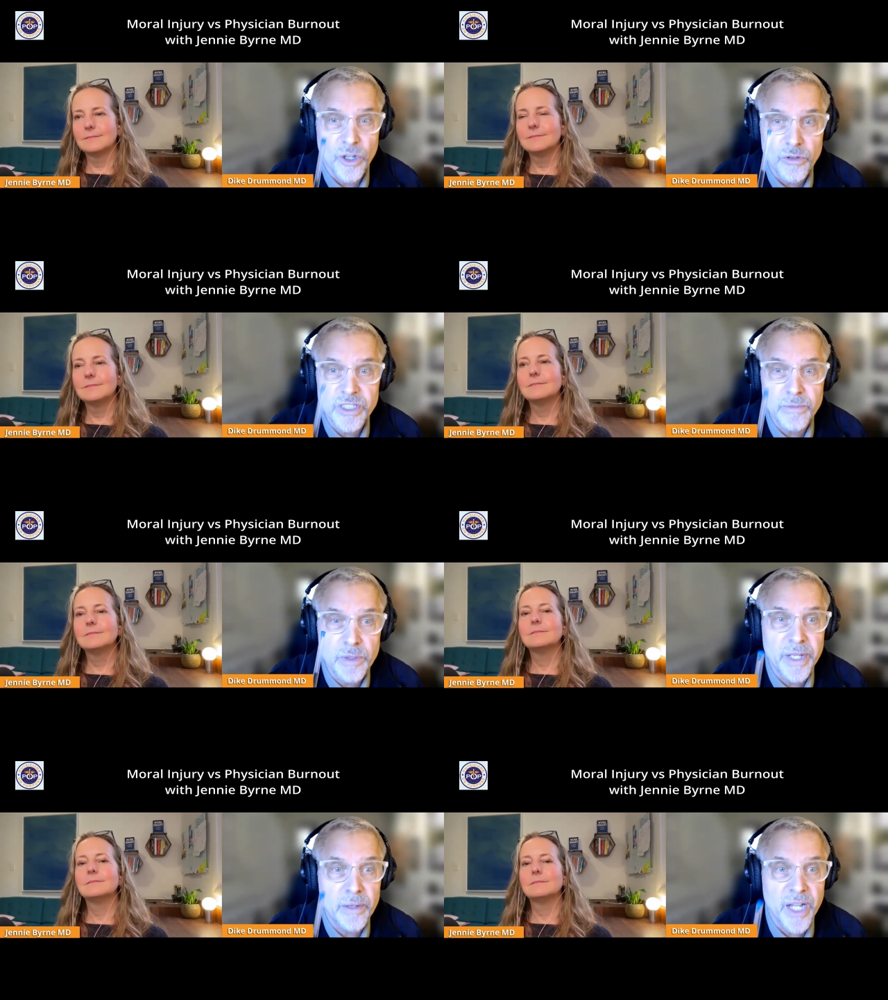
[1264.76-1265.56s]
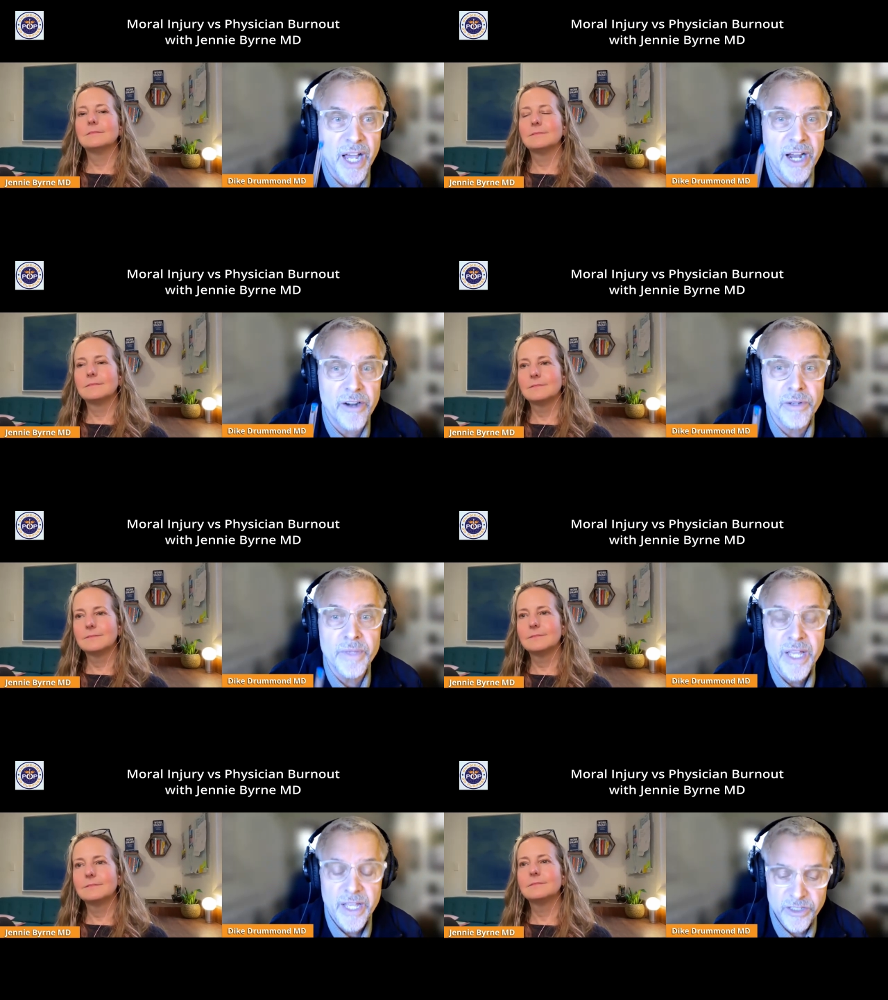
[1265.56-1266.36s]
Speaker 1: don't seem to be able to hire them.
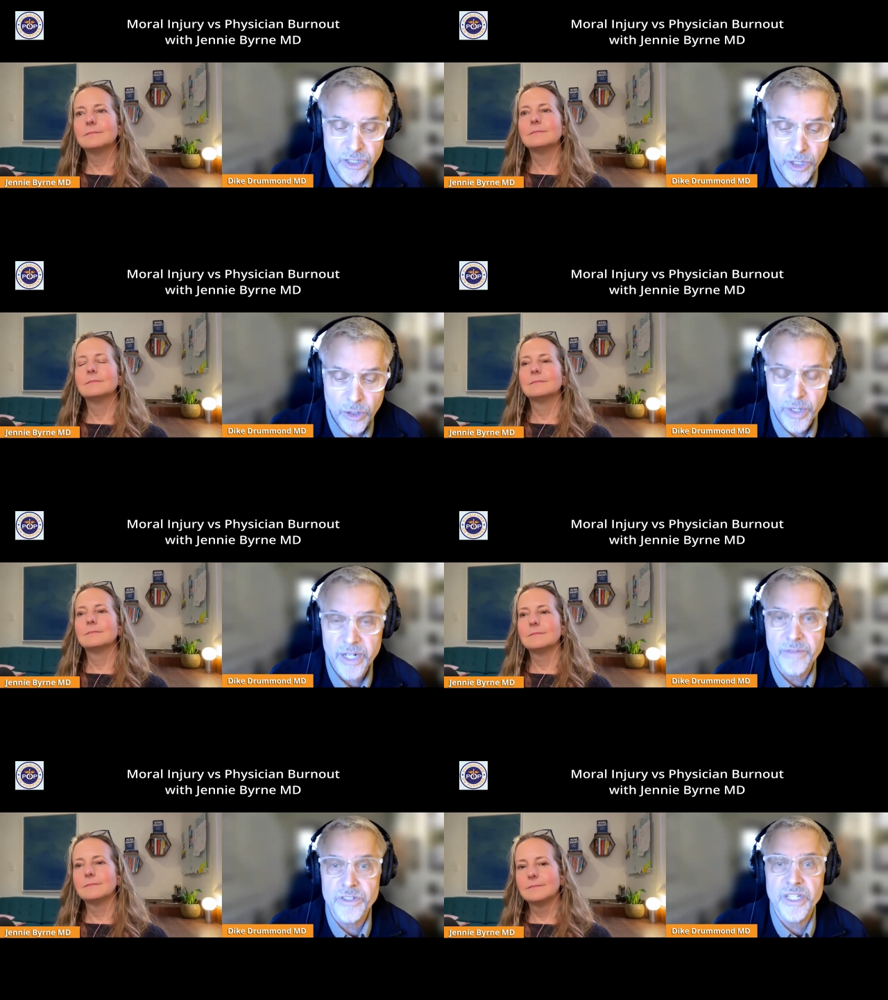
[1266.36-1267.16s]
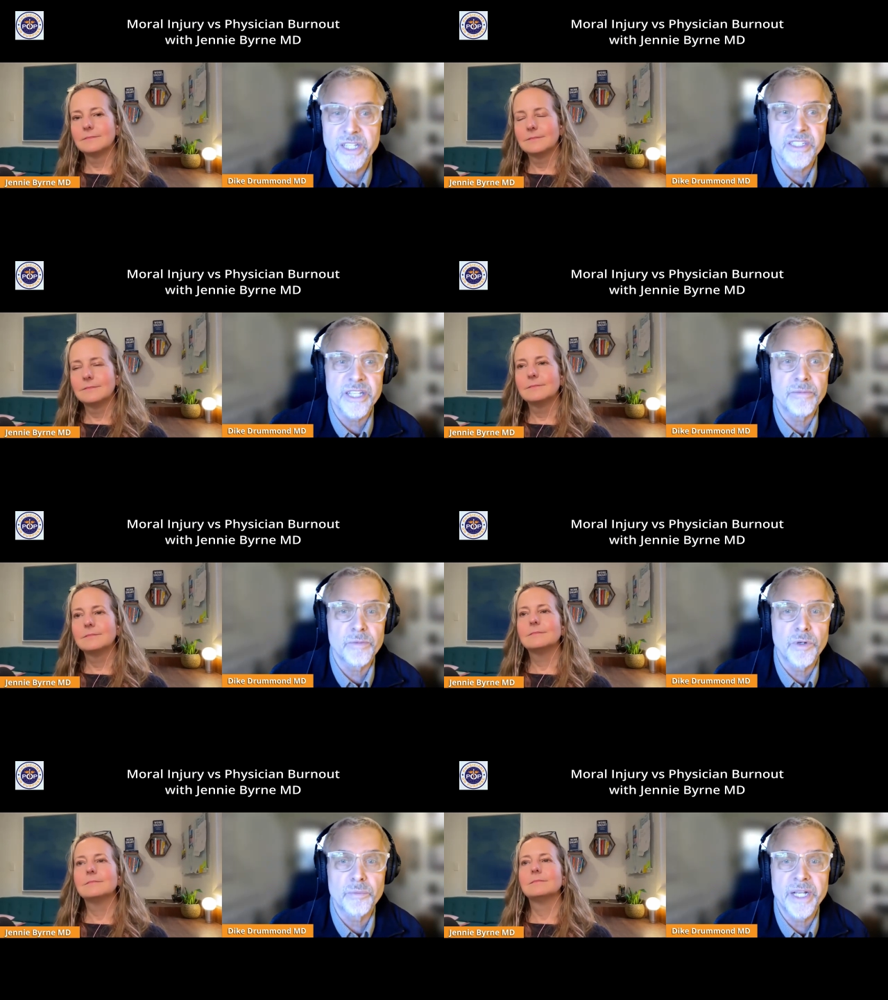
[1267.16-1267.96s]
Is you know what? If you're seeing the same
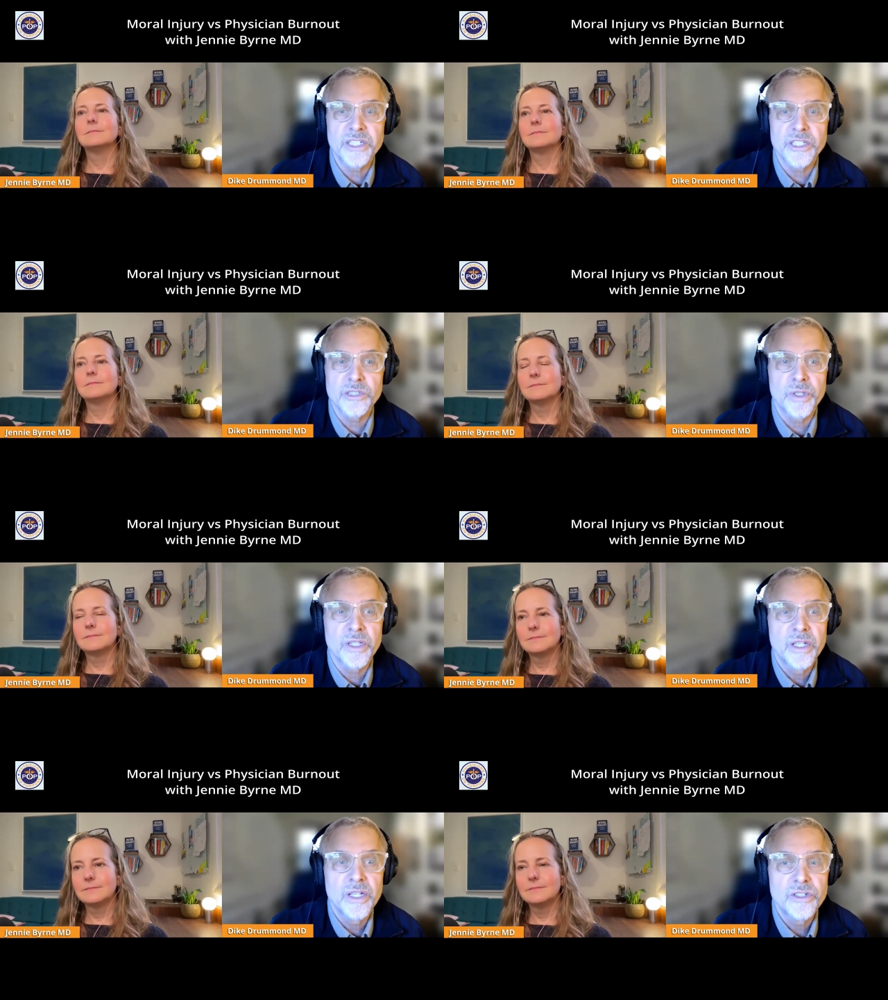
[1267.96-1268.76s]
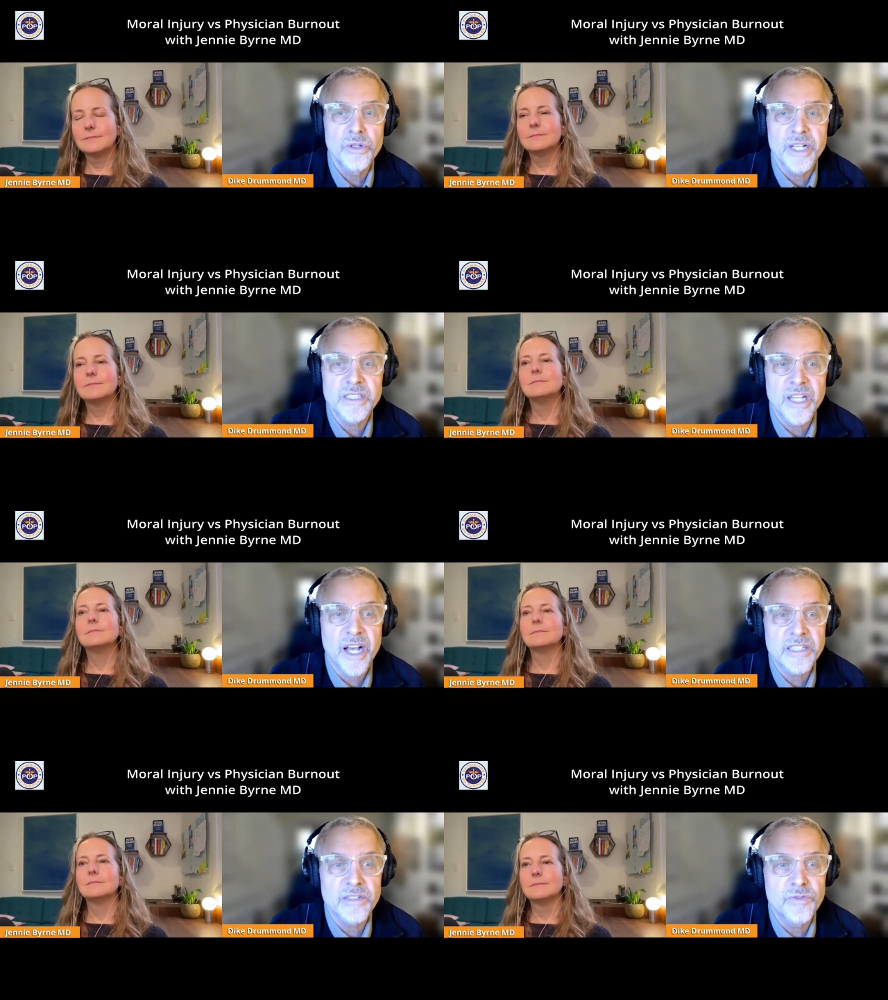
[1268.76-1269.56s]
number of patients with two less
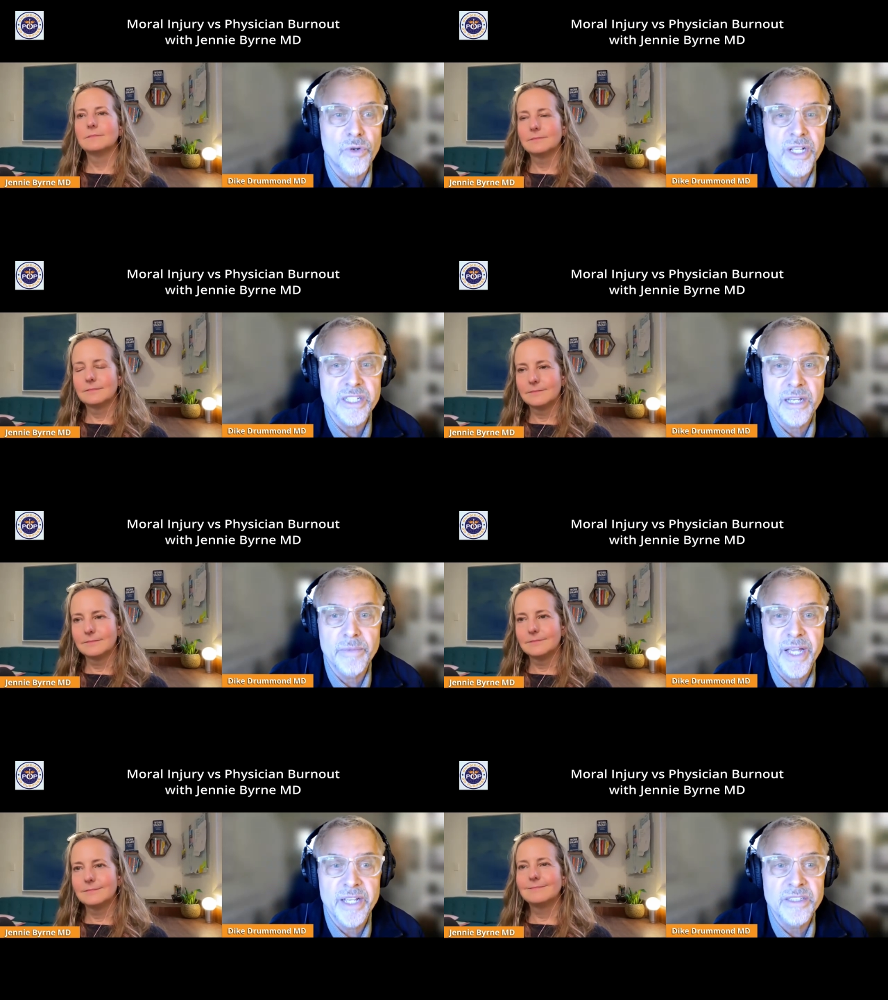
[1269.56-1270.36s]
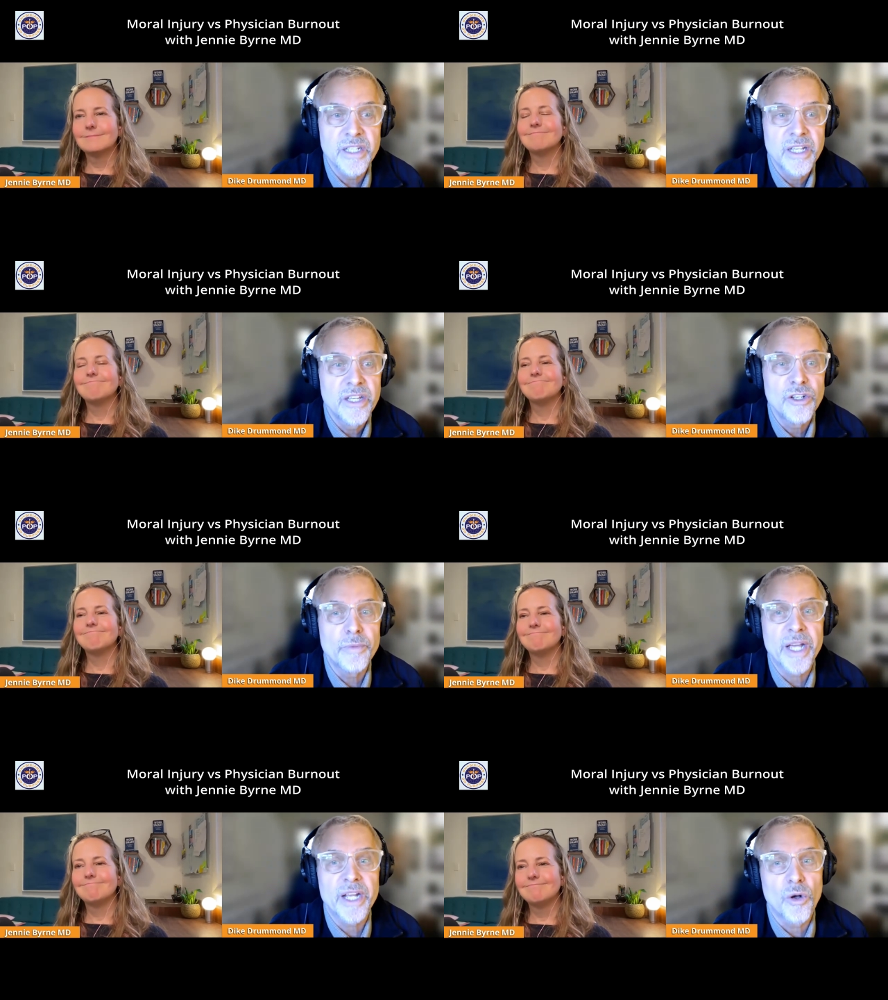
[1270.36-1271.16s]
docs and four less MAs, you're
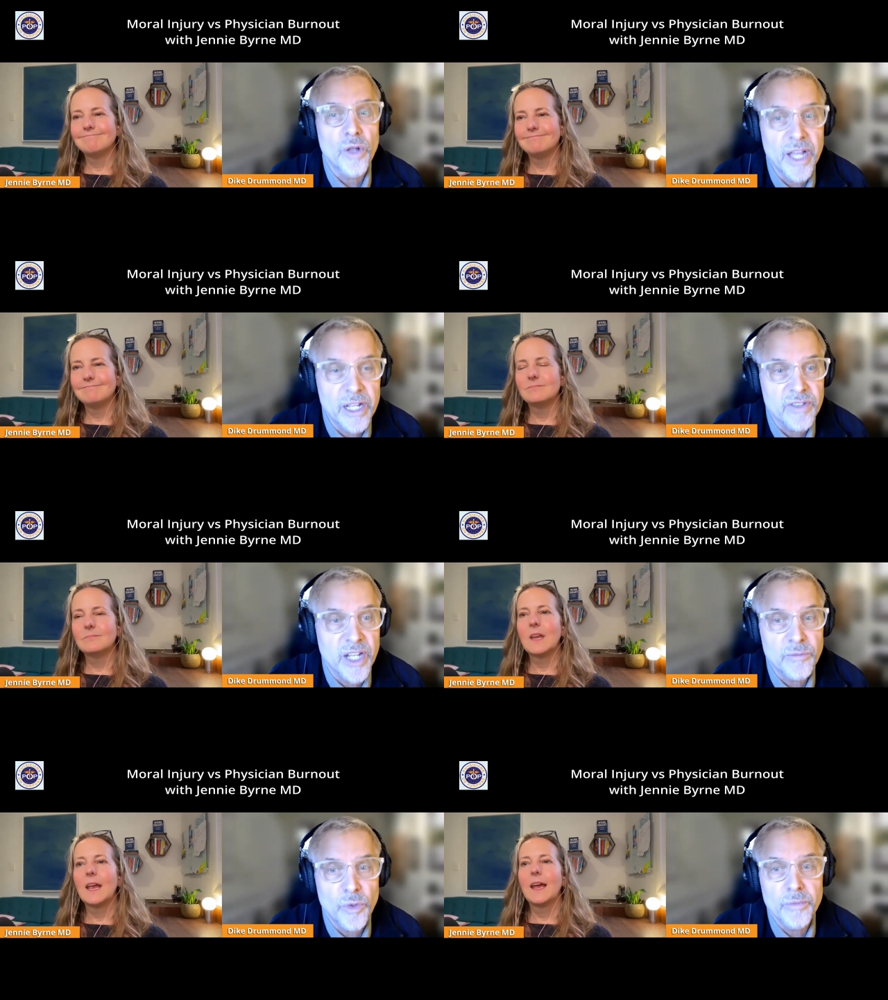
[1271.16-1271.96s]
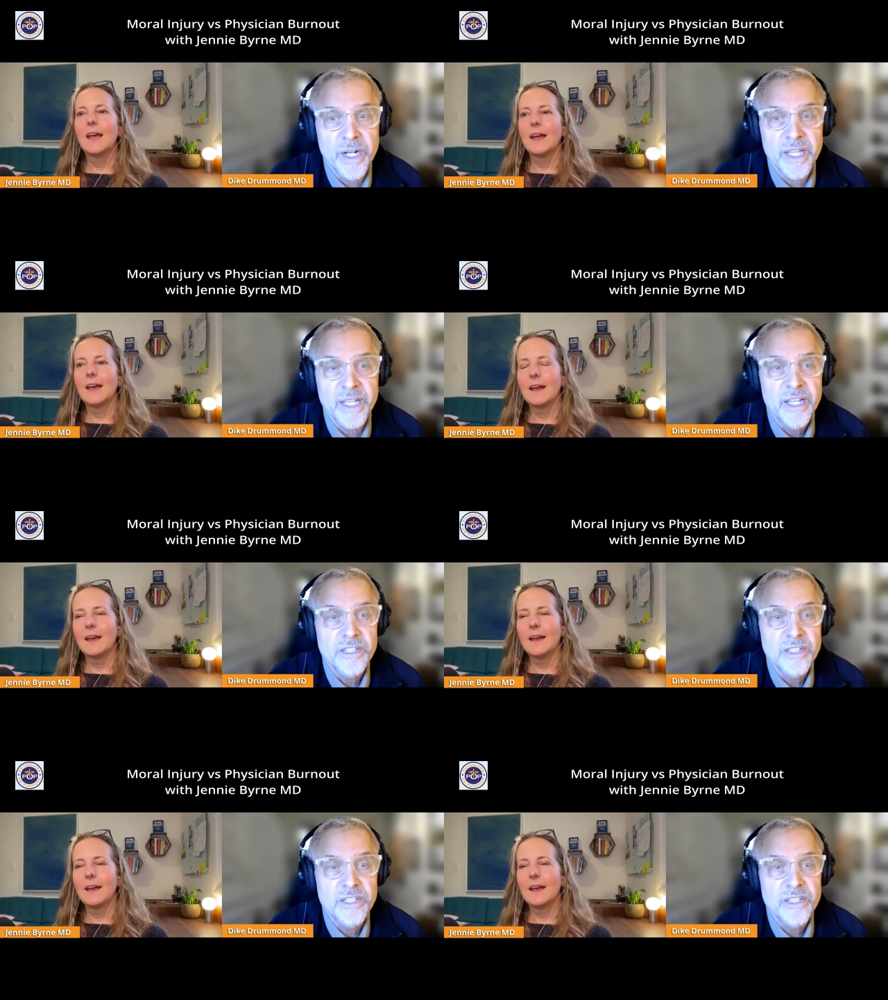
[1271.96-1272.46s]
making a whole hell of a lot more money.